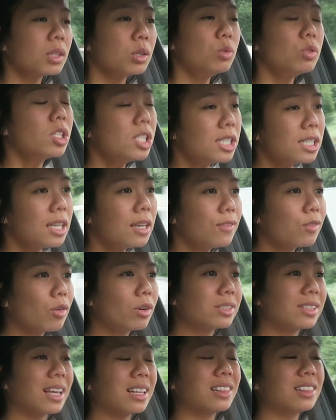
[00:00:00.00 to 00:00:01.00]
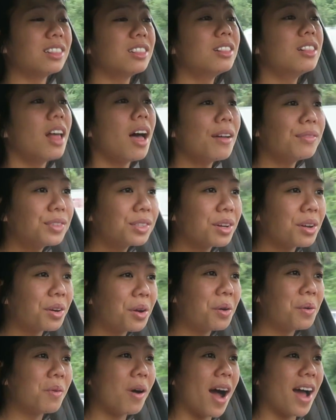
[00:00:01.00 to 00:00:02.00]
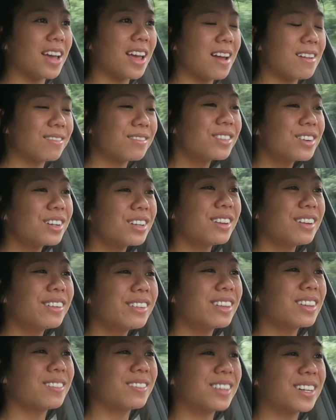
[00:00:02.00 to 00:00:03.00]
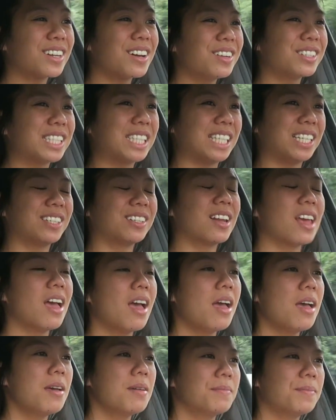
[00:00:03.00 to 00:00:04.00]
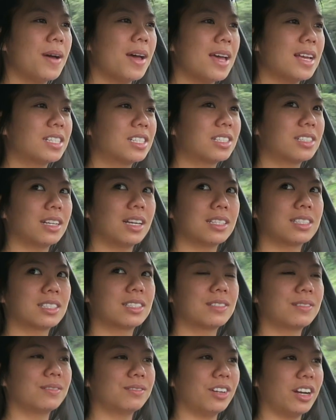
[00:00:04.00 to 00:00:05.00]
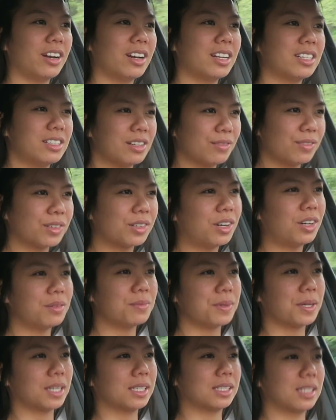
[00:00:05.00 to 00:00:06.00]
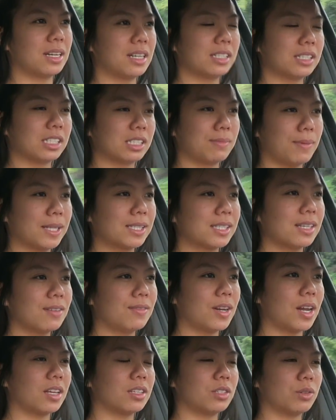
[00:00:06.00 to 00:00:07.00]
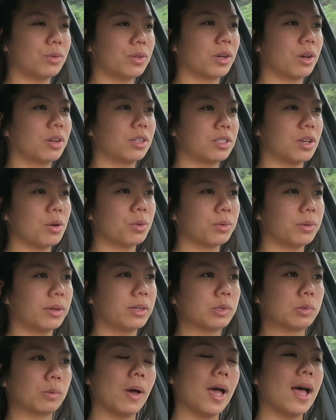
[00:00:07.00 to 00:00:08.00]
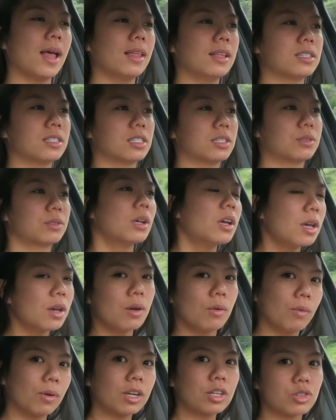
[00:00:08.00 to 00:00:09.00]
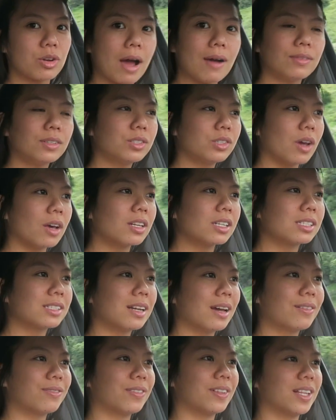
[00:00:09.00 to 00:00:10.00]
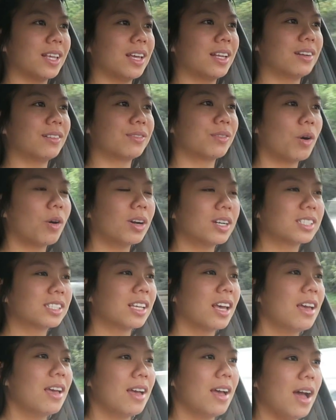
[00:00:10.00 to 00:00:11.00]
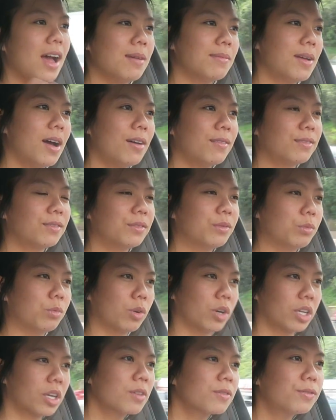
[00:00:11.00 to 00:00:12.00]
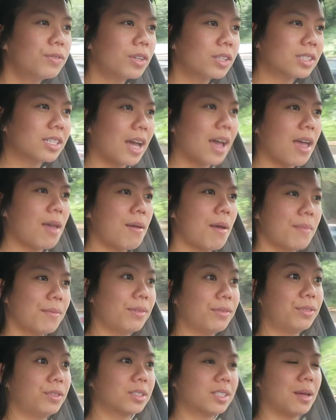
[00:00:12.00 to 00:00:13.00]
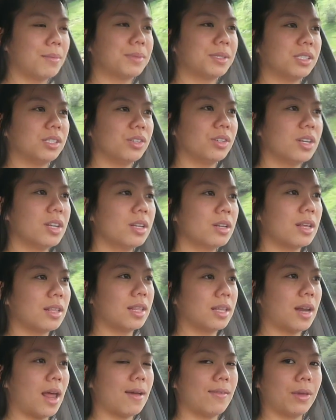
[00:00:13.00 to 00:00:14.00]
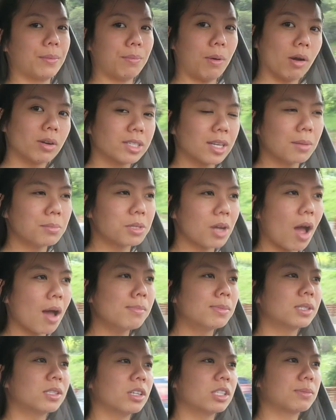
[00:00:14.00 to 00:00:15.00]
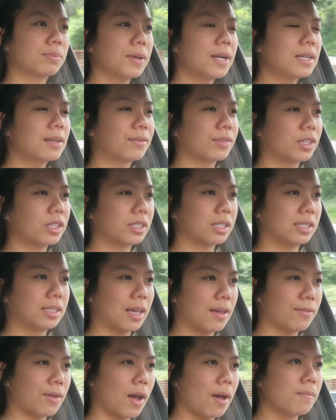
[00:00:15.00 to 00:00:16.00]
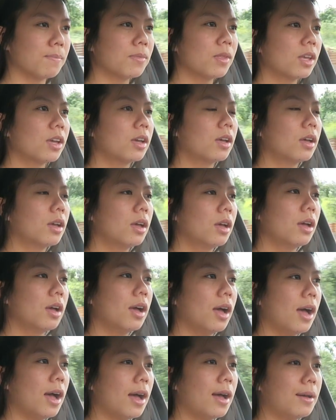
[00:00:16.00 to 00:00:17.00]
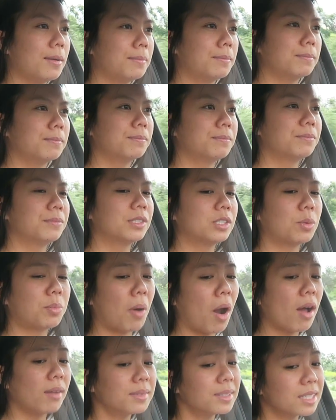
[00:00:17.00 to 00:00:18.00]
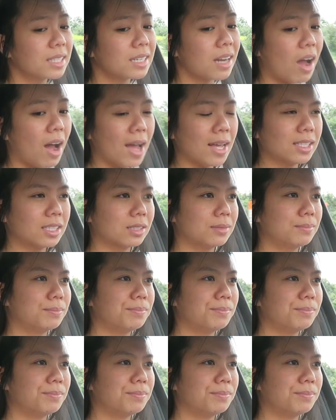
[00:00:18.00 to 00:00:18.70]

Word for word: we'll see of course I'd love to go to Hawaii I really really want to go soon but it's just very difficult because it is expensive and I do want to go to Tokyo as well and just want to travel and do other stuff and then of course I'm not working full-time I'm a full-time student and then I like part-time jobs so it's pretty difficult to save up um, so probably not.